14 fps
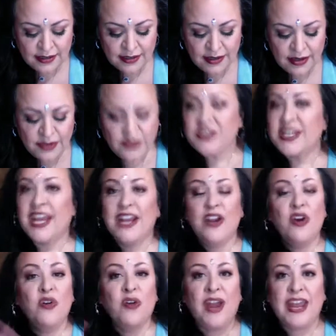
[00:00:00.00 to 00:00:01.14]
they're saying,
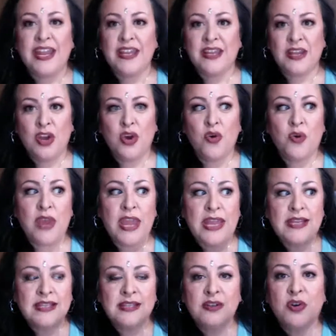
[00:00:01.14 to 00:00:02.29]
all right, you know, it
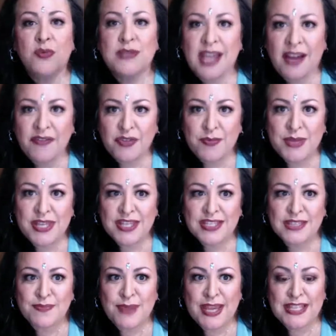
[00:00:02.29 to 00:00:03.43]
doesn't always have to be the
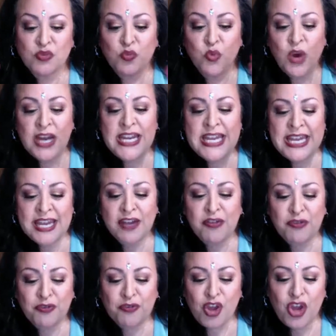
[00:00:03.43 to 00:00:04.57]
space. What
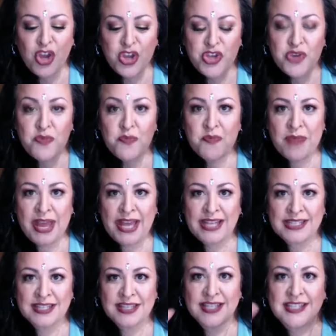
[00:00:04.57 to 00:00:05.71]
if you
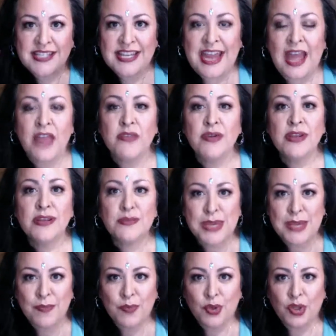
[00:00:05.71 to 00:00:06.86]
met this gathering of the
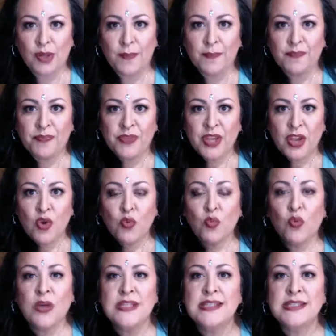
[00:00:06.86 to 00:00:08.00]
people
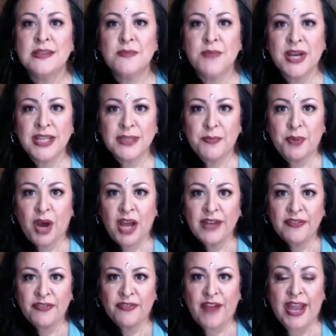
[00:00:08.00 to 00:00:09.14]
once a month
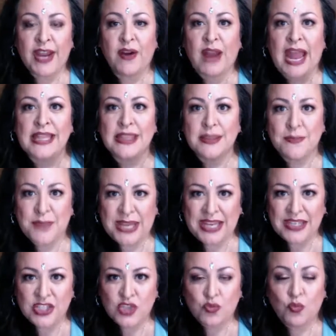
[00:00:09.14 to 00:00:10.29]
bonfire at the
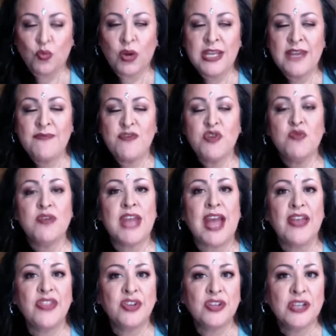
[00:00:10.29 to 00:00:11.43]
beach? What if you
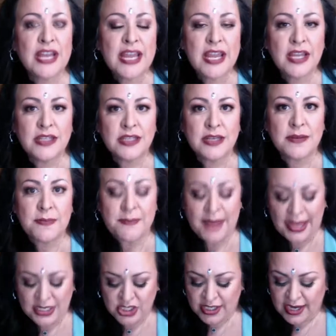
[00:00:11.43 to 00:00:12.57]
gathered and did
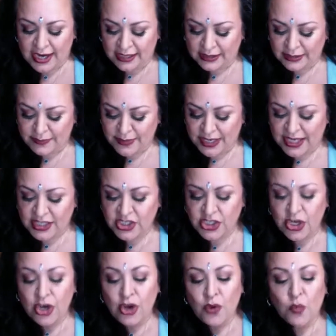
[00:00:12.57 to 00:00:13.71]
magic at the beach?
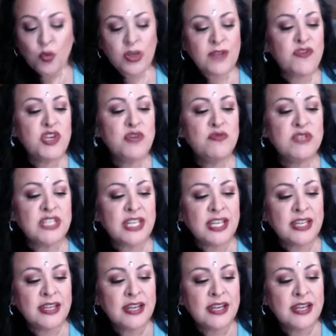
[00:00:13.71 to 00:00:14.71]
What if you did